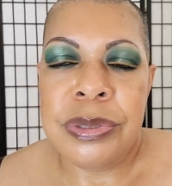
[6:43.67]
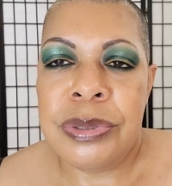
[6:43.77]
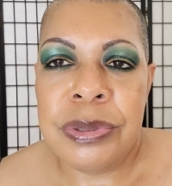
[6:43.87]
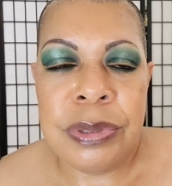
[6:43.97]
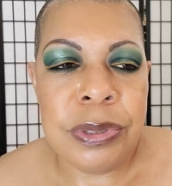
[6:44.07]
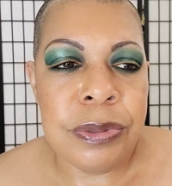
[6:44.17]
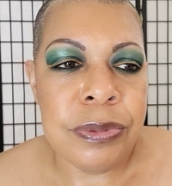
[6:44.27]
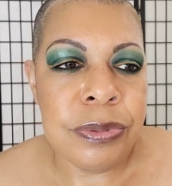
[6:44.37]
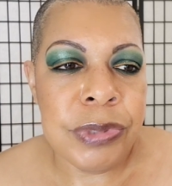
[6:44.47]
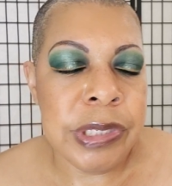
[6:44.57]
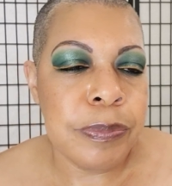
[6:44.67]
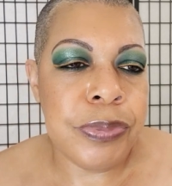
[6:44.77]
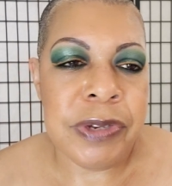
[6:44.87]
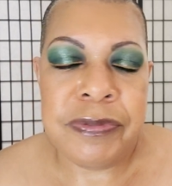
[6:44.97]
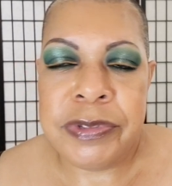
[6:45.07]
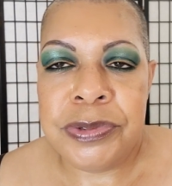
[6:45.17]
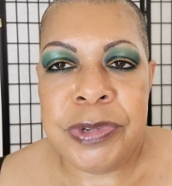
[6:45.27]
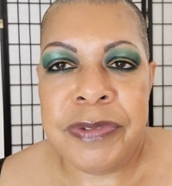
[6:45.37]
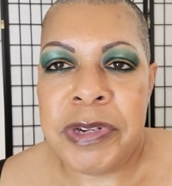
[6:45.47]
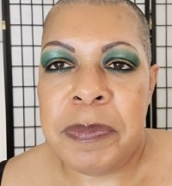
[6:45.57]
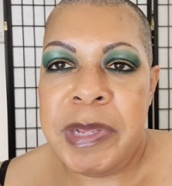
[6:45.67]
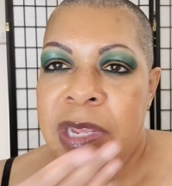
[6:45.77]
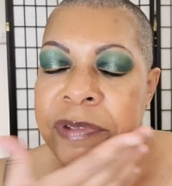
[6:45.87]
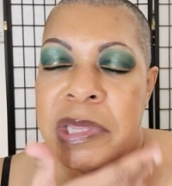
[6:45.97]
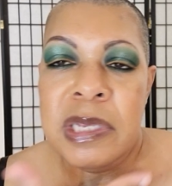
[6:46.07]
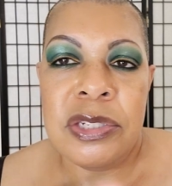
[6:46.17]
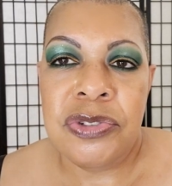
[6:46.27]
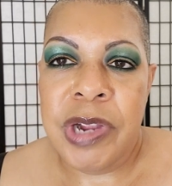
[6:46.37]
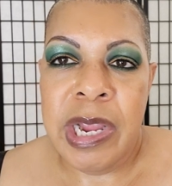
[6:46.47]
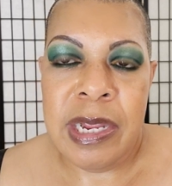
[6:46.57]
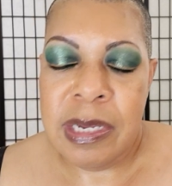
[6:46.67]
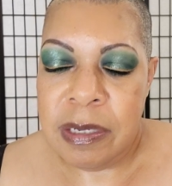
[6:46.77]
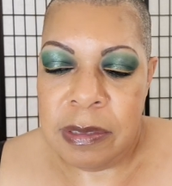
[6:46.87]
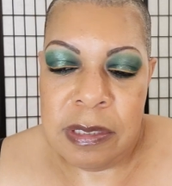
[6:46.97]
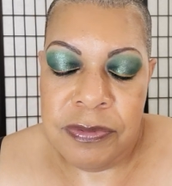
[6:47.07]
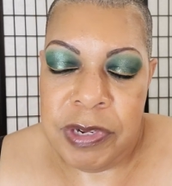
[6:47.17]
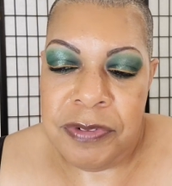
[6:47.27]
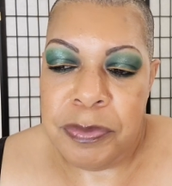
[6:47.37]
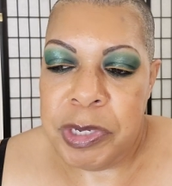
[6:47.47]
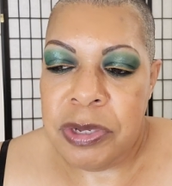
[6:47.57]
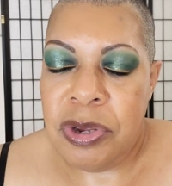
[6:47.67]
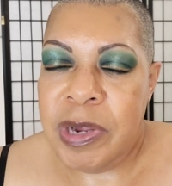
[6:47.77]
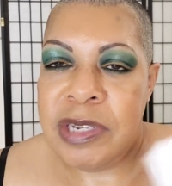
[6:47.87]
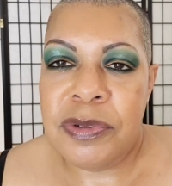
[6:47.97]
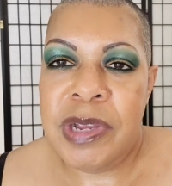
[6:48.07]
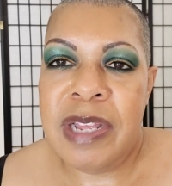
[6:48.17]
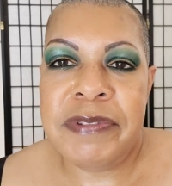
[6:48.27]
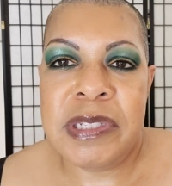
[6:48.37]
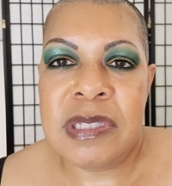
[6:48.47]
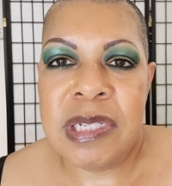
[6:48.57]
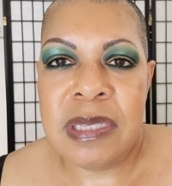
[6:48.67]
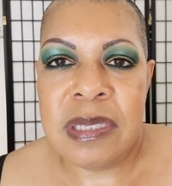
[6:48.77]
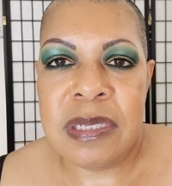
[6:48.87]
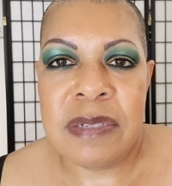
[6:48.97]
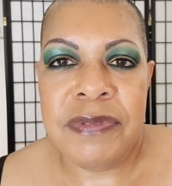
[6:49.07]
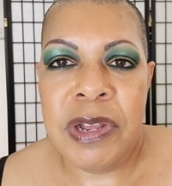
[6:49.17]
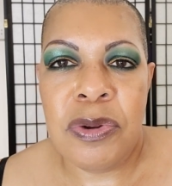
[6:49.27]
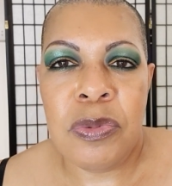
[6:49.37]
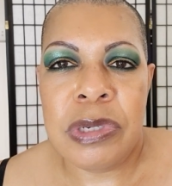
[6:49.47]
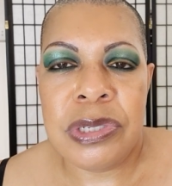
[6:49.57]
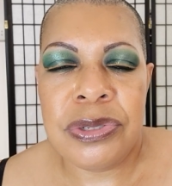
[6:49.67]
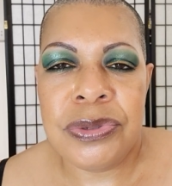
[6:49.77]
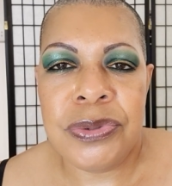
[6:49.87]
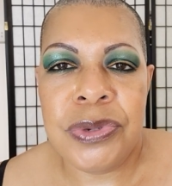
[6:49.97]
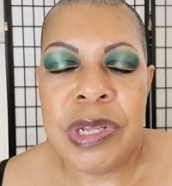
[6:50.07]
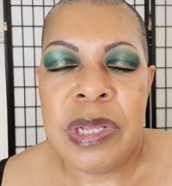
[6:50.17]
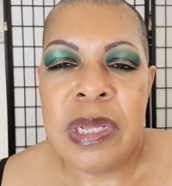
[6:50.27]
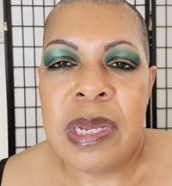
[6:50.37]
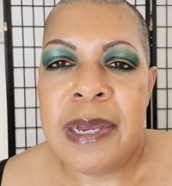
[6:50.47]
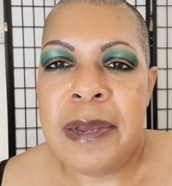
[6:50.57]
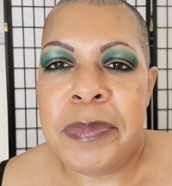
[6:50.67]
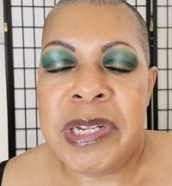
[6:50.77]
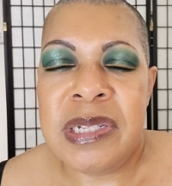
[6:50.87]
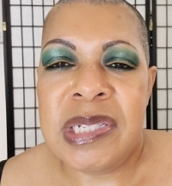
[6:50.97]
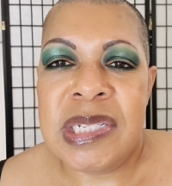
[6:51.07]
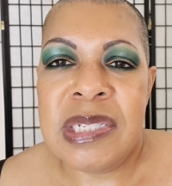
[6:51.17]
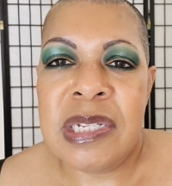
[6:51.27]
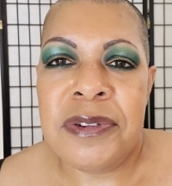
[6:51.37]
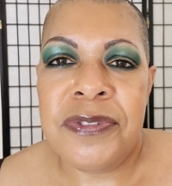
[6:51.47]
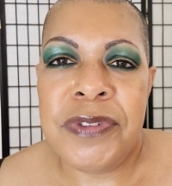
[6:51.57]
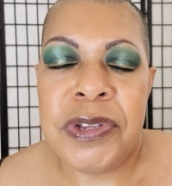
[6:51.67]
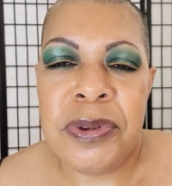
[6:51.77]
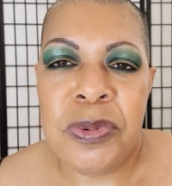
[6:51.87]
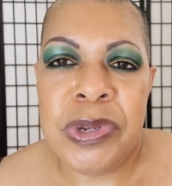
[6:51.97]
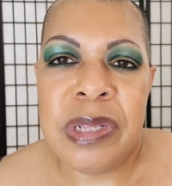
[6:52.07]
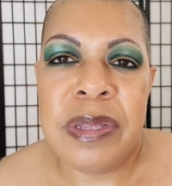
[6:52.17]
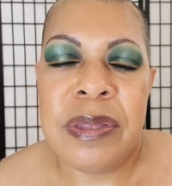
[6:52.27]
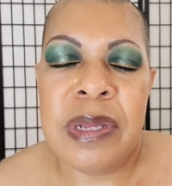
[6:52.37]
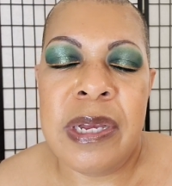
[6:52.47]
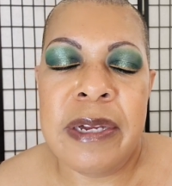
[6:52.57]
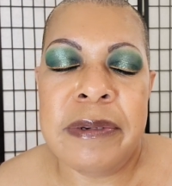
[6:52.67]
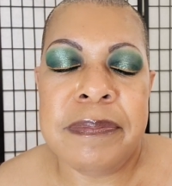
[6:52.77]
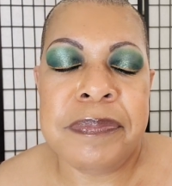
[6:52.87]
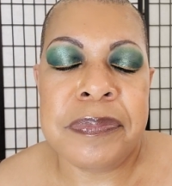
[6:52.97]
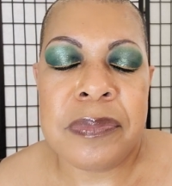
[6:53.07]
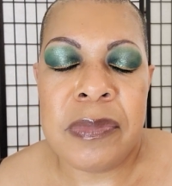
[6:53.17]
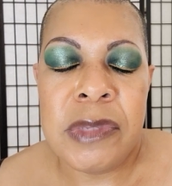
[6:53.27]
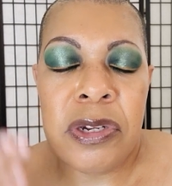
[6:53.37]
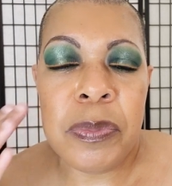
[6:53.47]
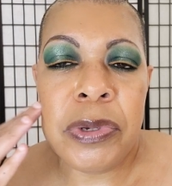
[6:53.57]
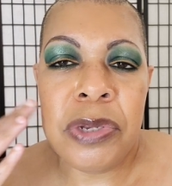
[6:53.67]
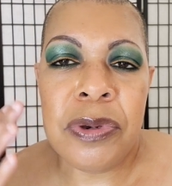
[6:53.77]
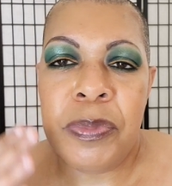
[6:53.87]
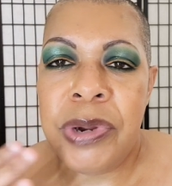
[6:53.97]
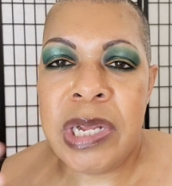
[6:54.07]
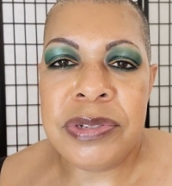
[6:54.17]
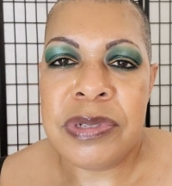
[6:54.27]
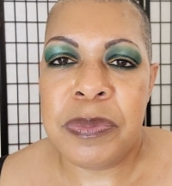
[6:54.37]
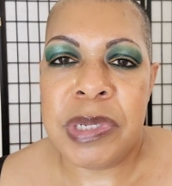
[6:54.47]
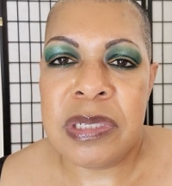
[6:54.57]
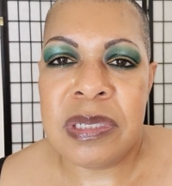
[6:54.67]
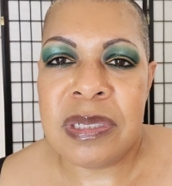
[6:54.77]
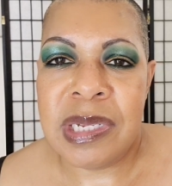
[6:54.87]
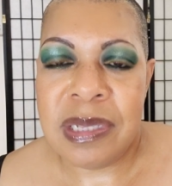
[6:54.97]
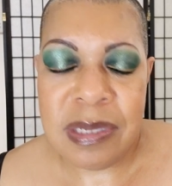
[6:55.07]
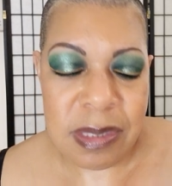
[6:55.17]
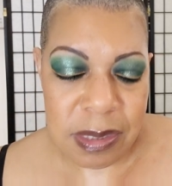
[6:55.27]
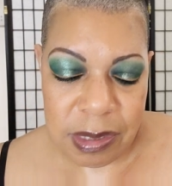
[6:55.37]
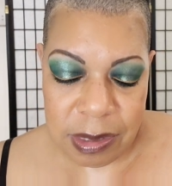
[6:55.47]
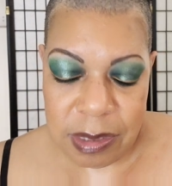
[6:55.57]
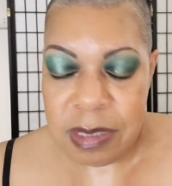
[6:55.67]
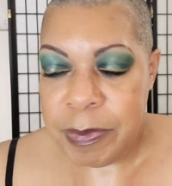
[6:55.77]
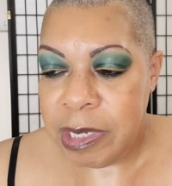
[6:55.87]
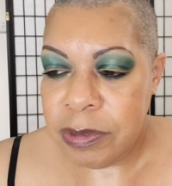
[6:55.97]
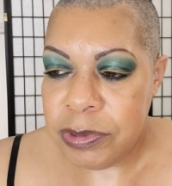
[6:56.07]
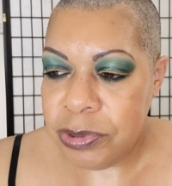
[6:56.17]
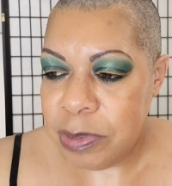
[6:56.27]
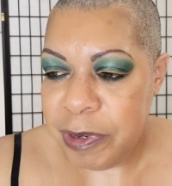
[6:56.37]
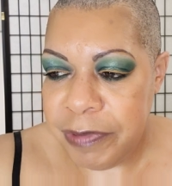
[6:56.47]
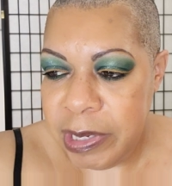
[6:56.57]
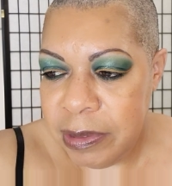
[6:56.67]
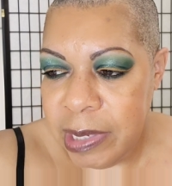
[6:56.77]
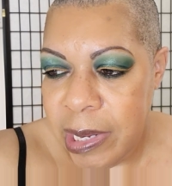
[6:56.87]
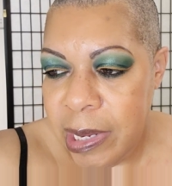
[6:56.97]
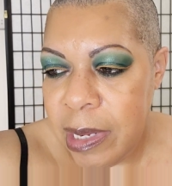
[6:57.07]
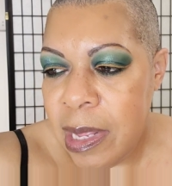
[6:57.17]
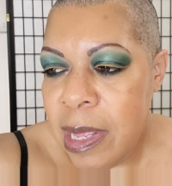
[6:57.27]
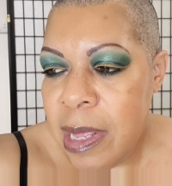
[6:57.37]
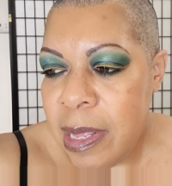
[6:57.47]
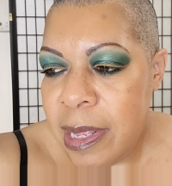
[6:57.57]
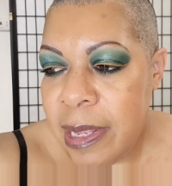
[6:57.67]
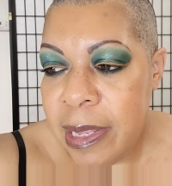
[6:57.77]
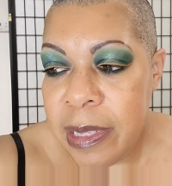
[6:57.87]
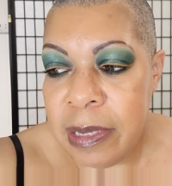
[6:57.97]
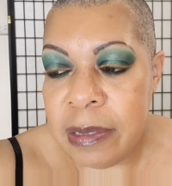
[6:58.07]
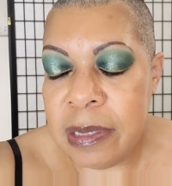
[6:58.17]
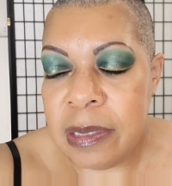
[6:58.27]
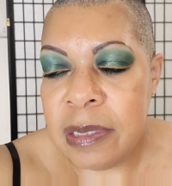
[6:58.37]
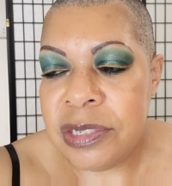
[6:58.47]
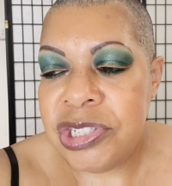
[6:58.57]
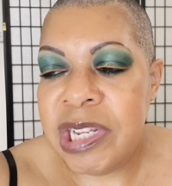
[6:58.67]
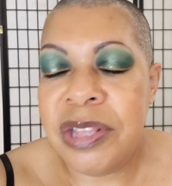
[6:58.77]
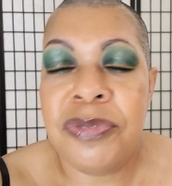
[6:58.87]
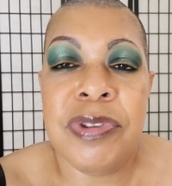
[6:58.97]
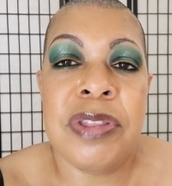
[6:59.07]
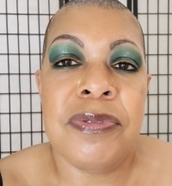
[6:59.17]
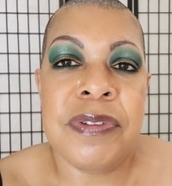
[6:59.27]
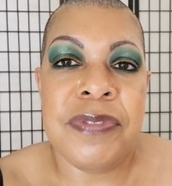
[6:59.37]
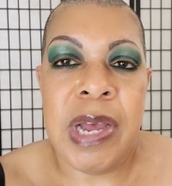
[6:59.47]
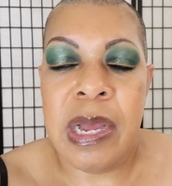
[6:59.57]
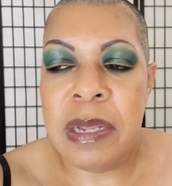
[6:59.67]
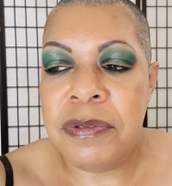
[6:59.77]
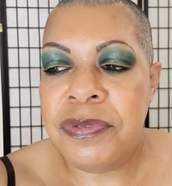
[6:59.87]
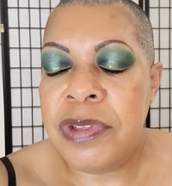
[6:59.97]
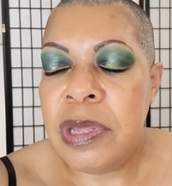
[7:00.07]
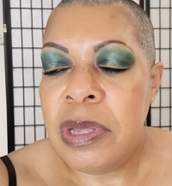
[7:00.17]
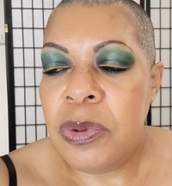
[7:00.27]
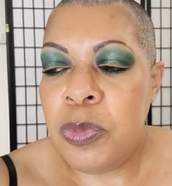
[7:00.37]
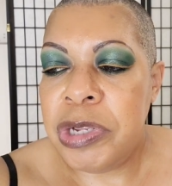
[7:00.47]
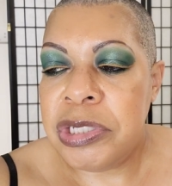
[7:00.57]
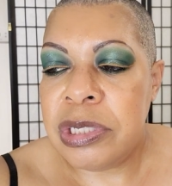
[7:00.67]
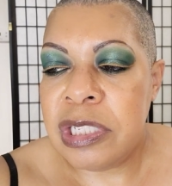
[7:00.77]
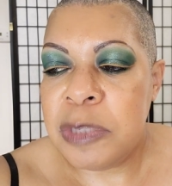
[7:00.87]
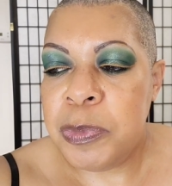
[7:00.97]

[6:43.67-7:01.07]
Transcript: you know, go eat breakfast or whatever, come back. Everything is dry and is ready for me to go. I don't have to set this if I don't want to. Um, and it doesn't interfere with um, you know, putting on bronzers and blushes. Like this is this is my go-to is my ride or die. And the shade 335, which is